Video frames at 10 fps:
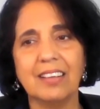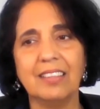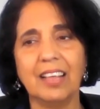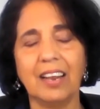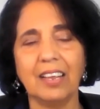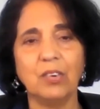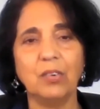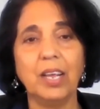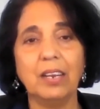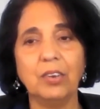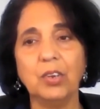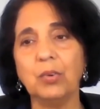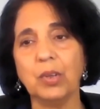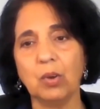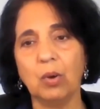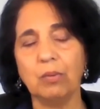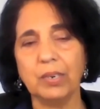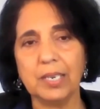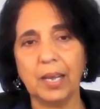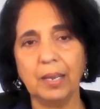that I created during
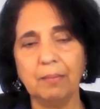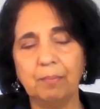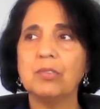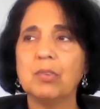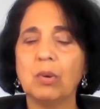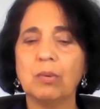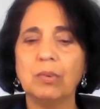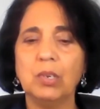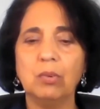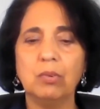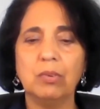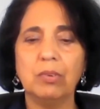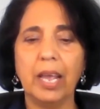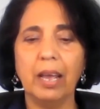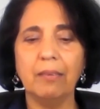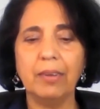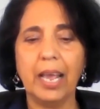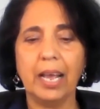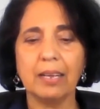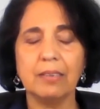COVID time. So you have
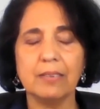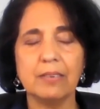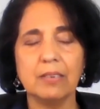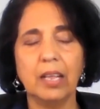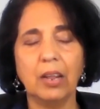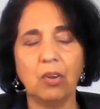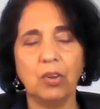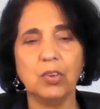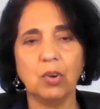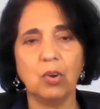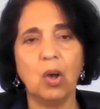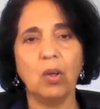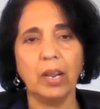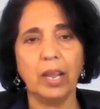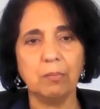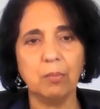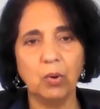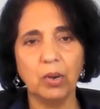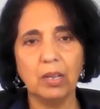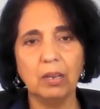access to that on your online
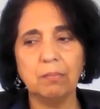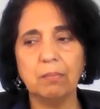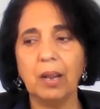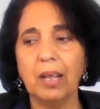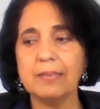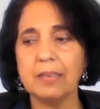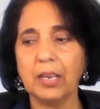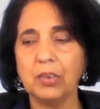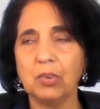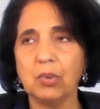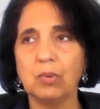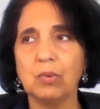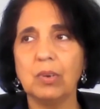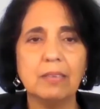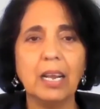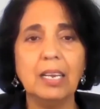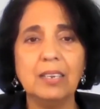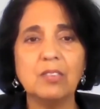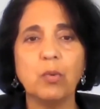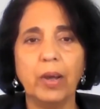portal. Plus, I do at
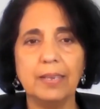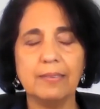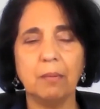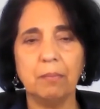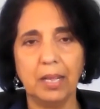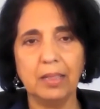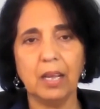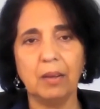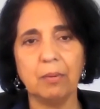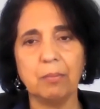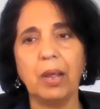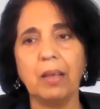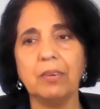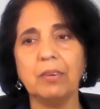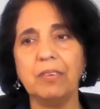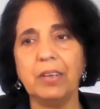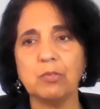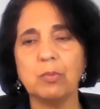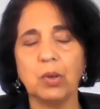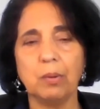least twice a month, I have a private
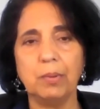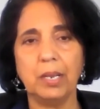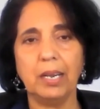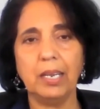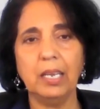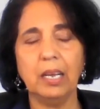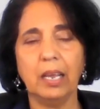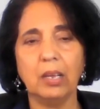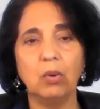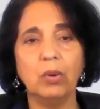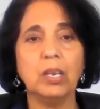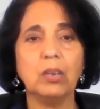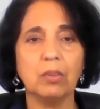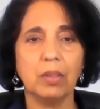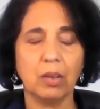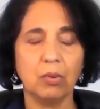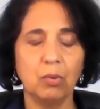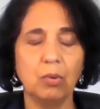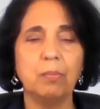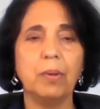Facebook community. I go into the
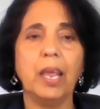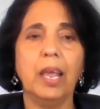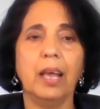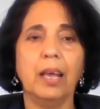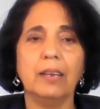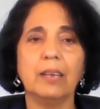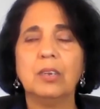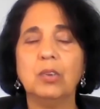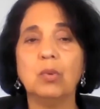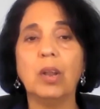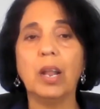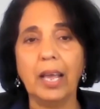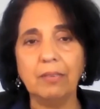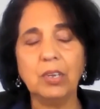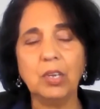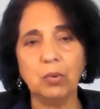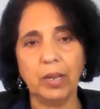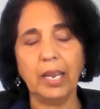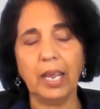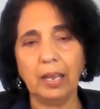group and do live Q&A.
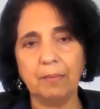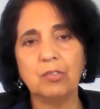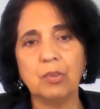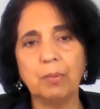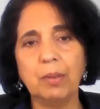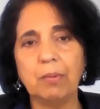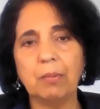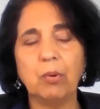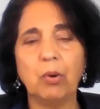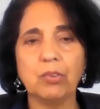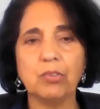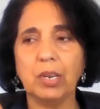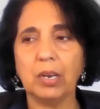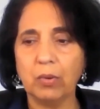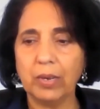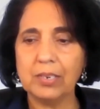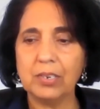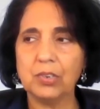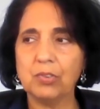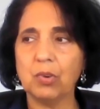Nice. So people post their
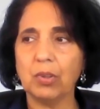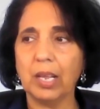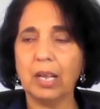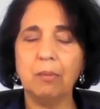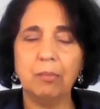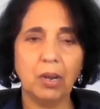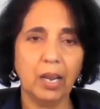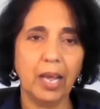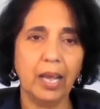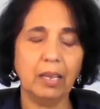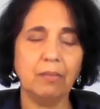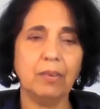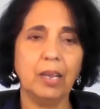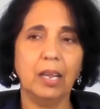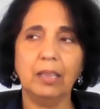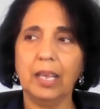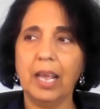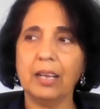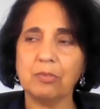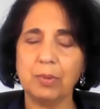questions or they come on live and they
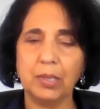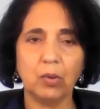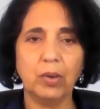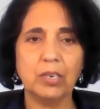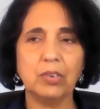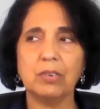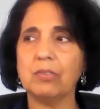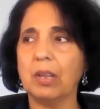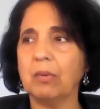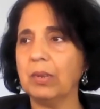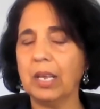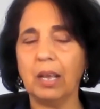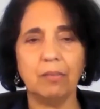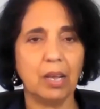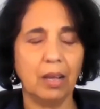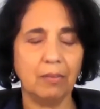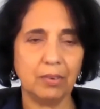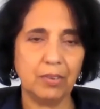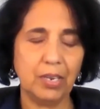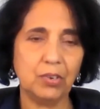ask me the questions and we we have a
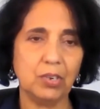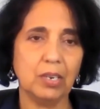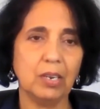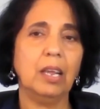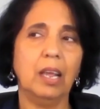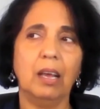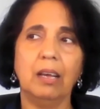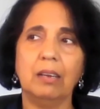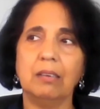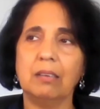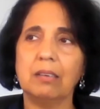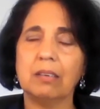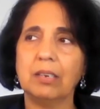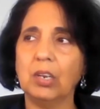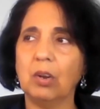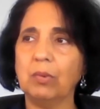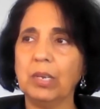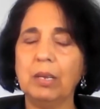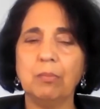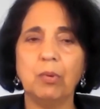conversation and, you know, we
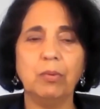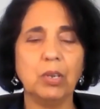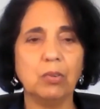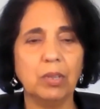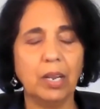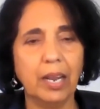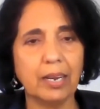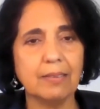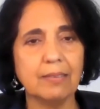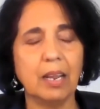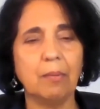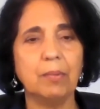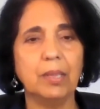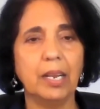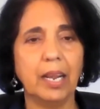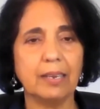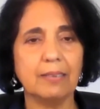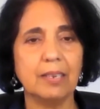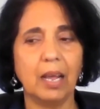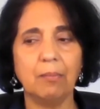keep moving to the next step, the
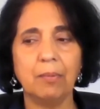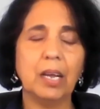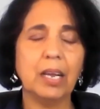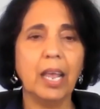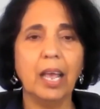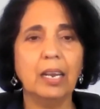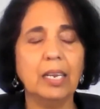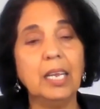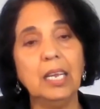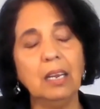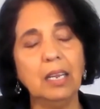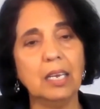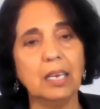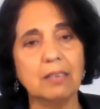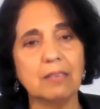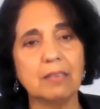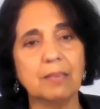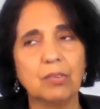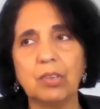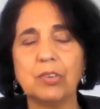next step. Again, healing is
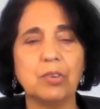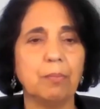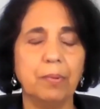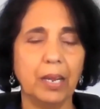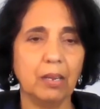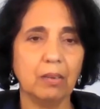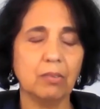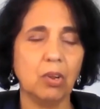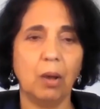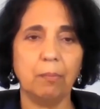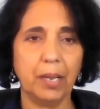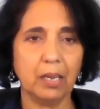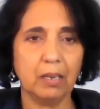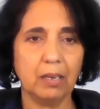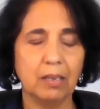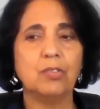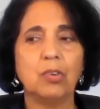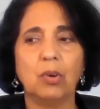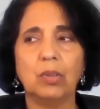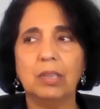such a big topic. So,
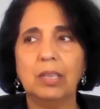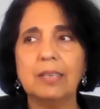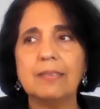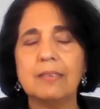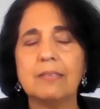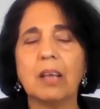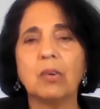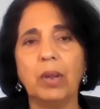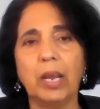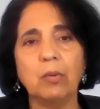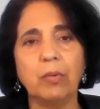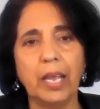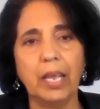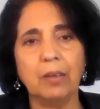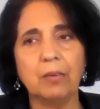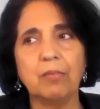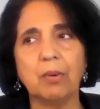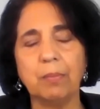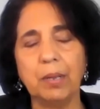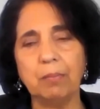this is a great way
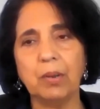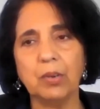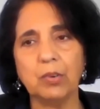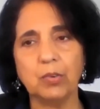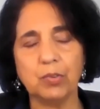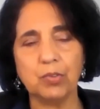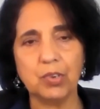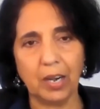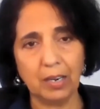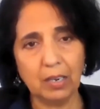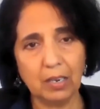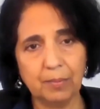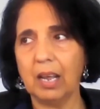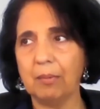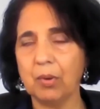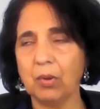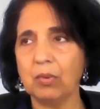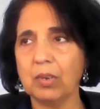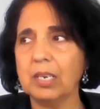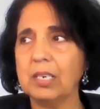for people to start. I'm going
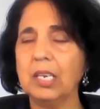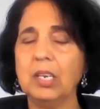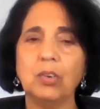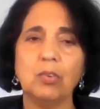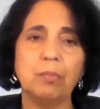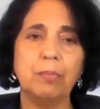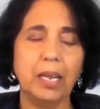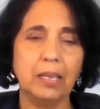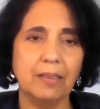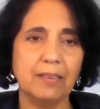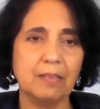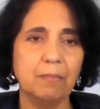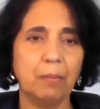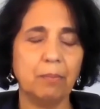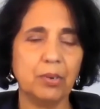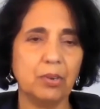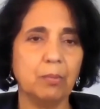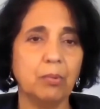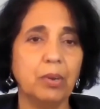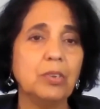to continue to make this membership
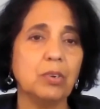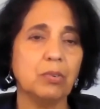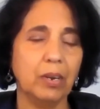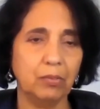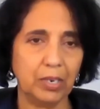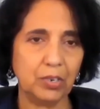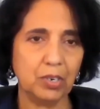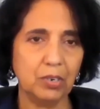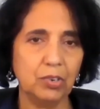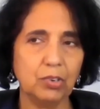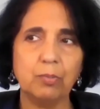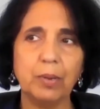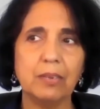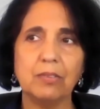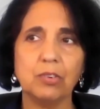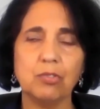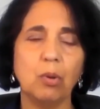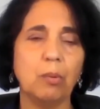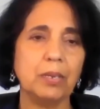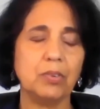richer and richer just because there's
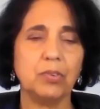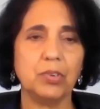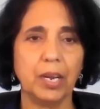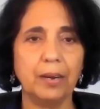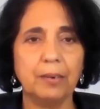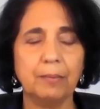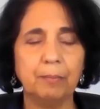so much to share.